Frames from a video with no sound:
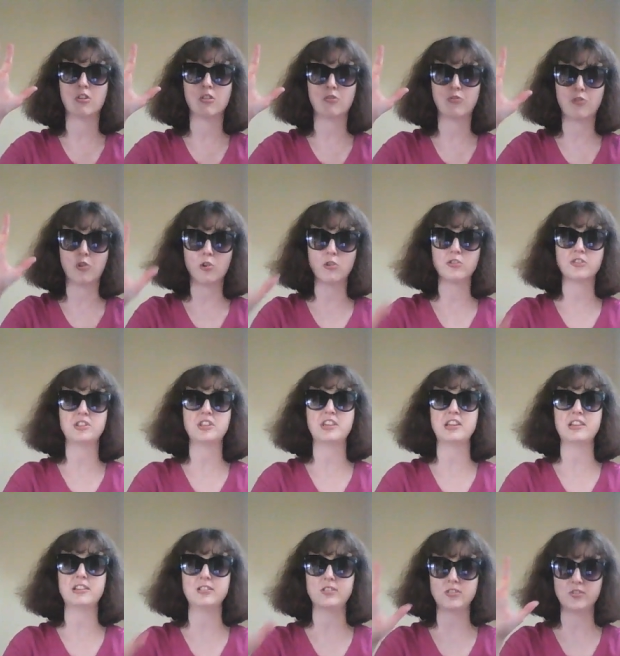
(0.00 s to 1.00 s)
for
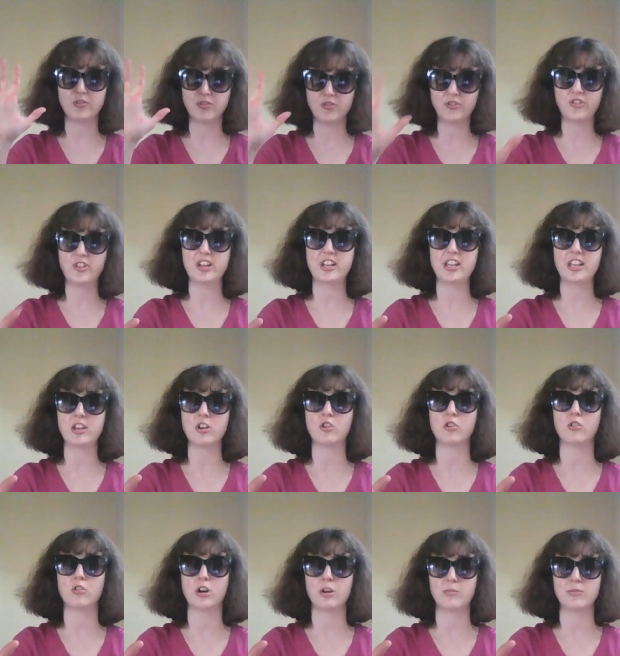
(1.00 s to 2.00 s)
this
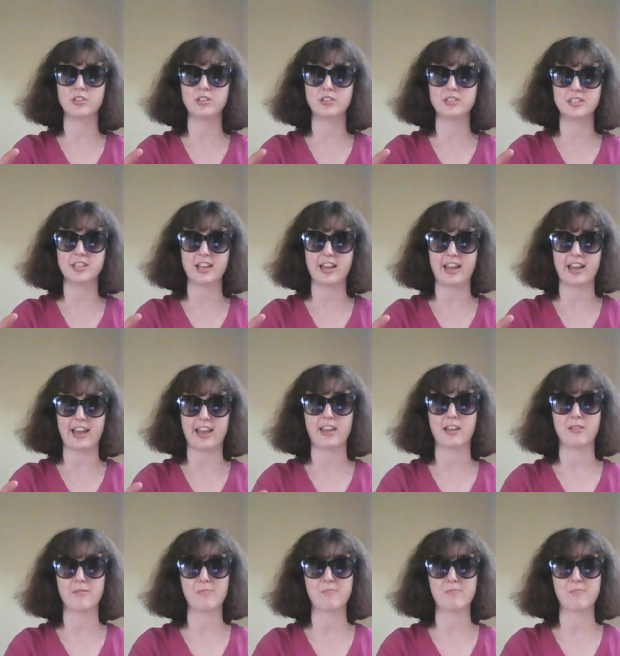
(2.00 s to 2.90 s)
video of the day.